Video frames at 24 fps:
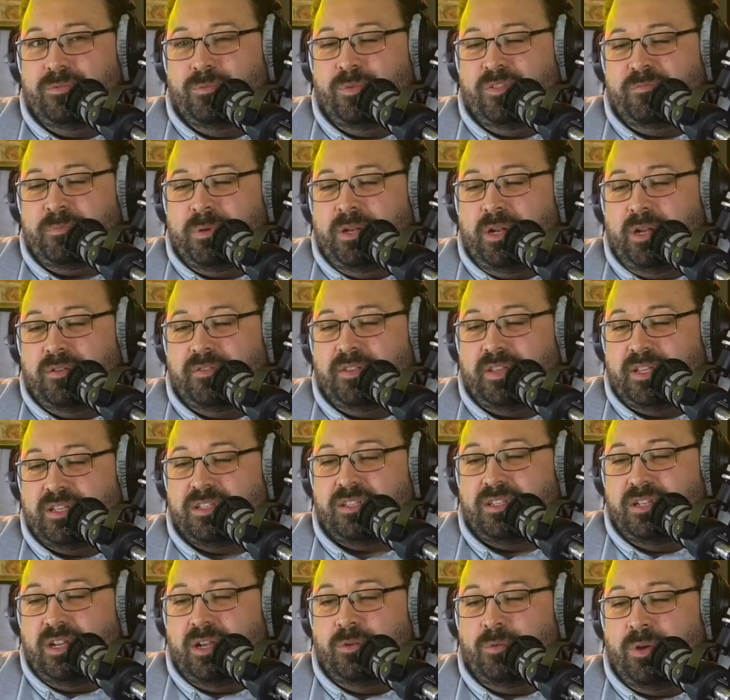we've been over
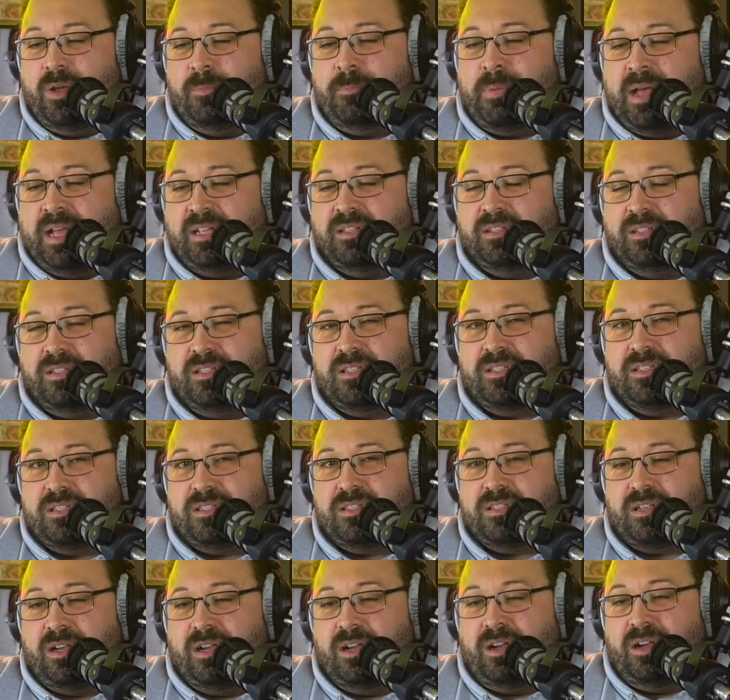this, where
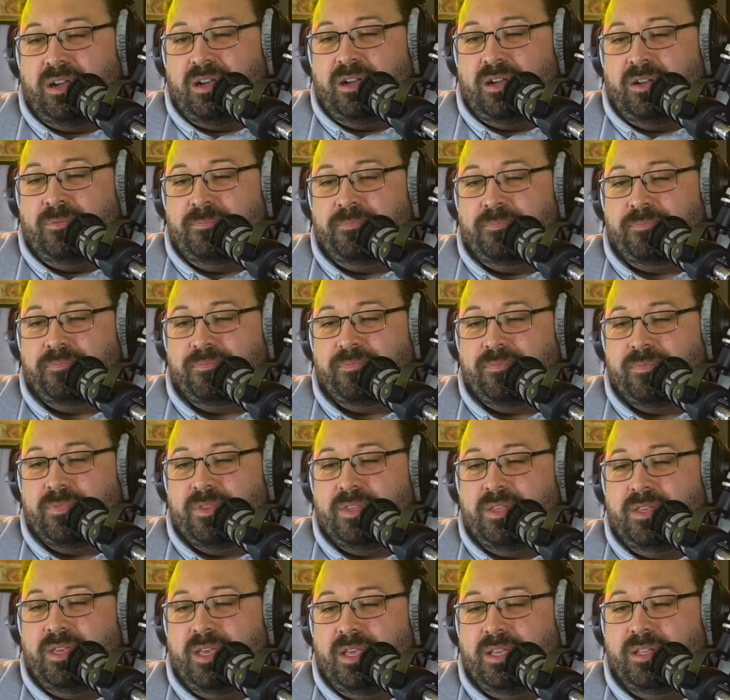bands are
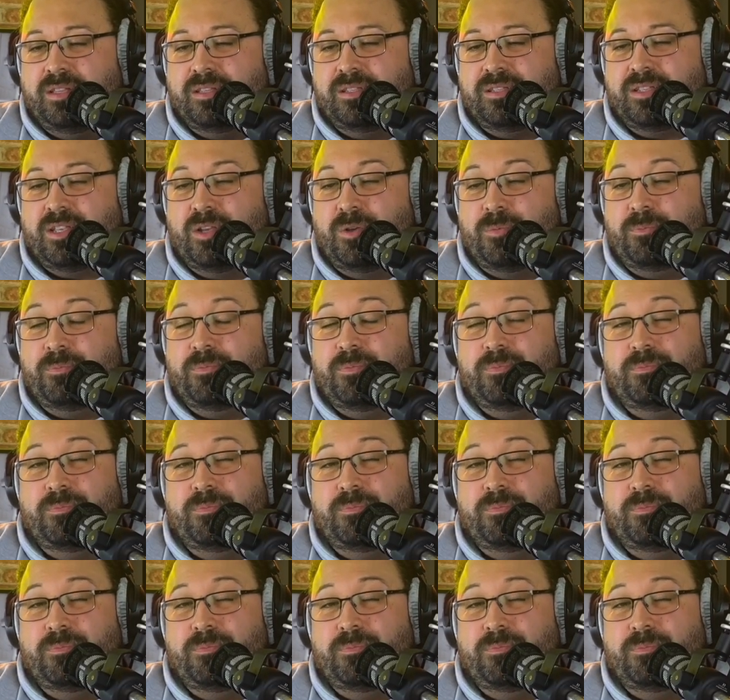keen to